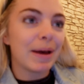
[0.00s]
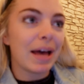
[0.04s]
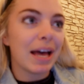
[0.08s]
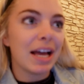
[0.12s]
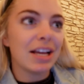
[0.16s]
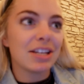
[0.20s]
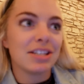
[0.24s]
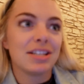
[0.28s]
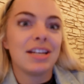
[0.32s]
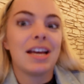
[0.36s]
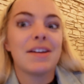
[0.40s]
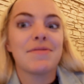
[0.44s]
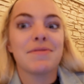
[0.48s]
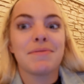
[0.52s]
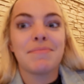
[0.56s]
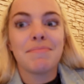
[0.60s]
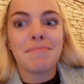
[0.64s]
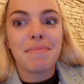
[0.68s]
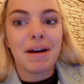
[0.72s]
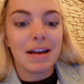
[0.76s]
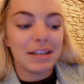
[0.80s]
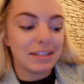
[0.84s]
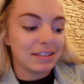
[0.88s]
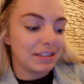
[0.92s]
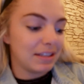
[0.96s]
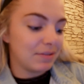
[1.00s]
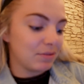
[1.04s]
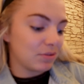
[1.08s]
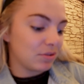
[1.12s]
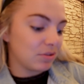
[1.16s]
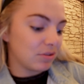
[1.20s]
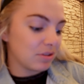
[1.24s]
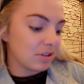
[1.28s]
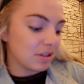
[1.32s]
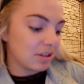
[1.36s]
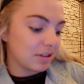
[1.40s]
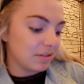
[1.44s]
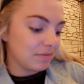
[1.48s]
I actually have a massive
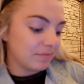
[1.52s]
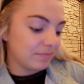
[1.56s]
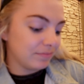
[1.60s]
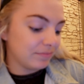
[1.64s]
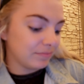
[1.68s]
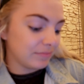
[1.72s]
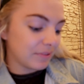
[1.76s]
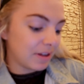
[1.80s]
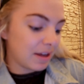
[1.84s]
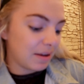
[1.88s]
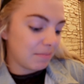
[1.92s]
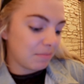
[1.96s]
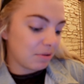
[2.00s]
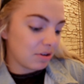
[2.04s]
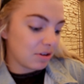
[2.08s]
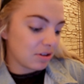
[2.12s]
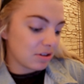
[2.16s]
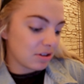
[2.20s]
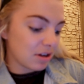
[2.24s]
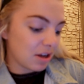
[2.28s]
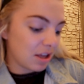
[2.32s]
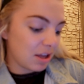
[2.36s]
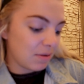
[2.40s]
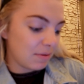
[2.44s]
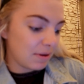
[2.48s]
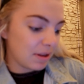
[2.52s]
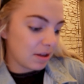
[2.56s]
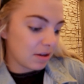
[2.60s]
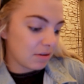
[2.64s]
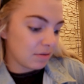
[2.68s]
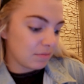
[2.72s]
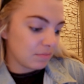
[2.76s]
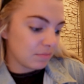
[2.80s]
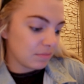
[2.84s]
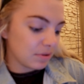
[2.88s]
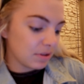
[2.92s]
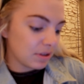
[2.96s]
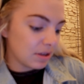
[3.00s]
order. I'm gonna show you when it
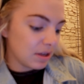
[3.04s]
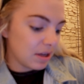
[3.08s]
comes.